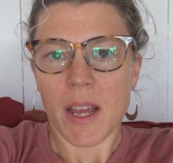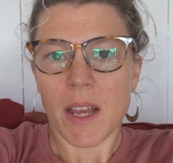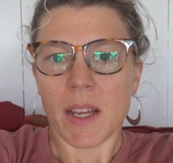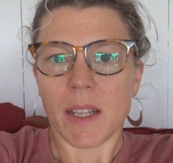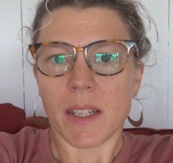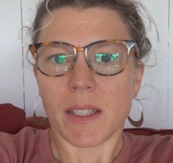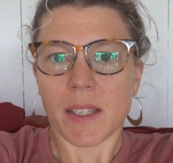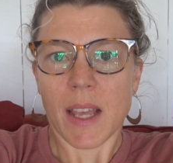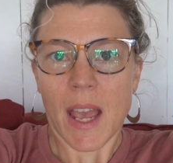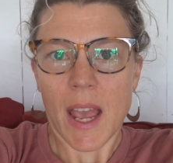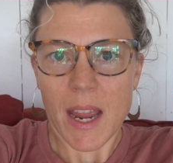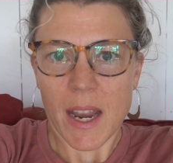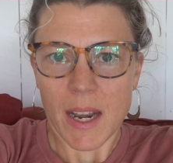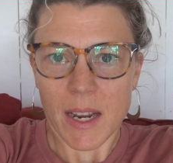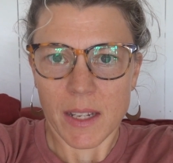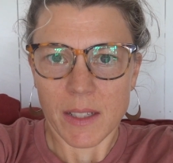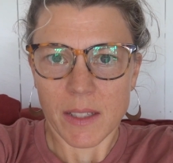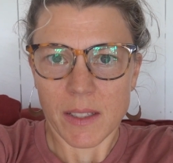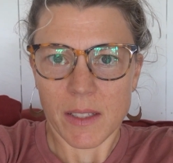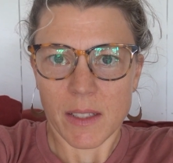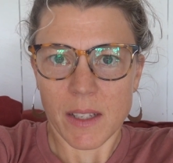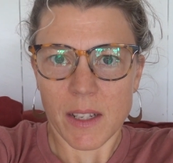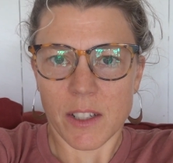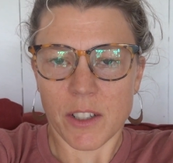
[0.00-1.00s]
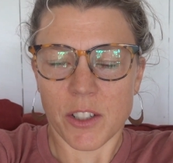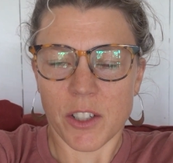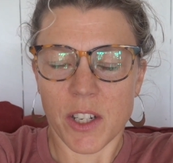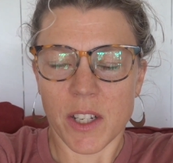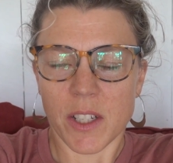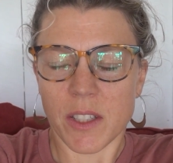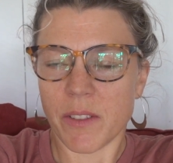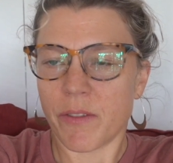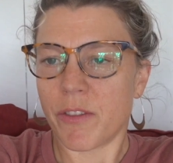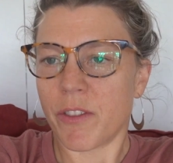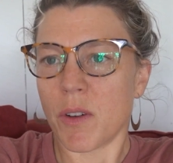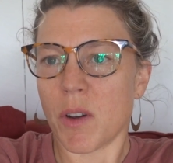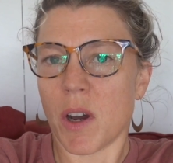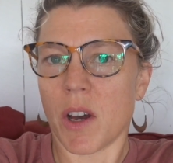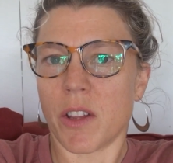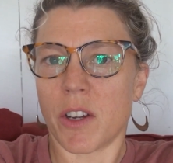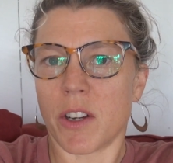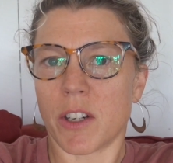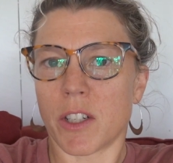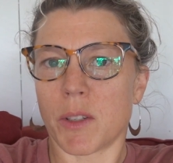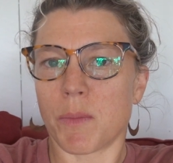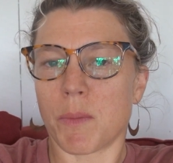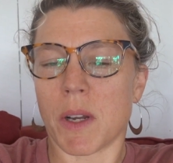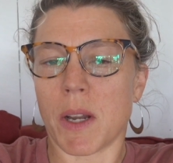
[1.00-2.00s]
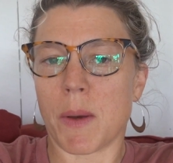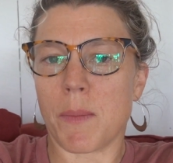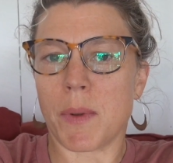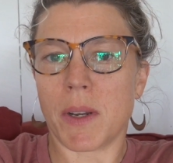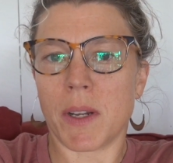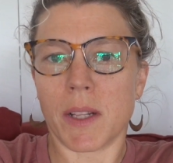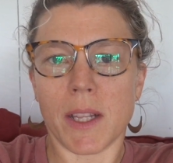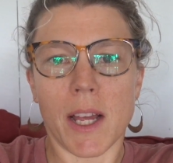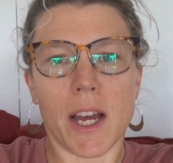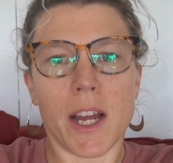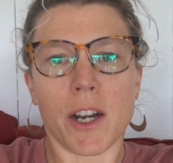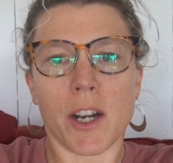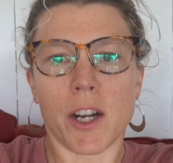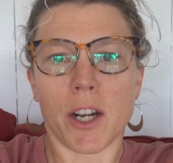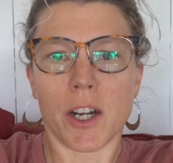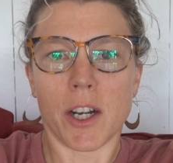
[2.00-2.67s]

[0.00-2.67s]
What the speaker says: is cadence, and she has a few others, but I'm going to let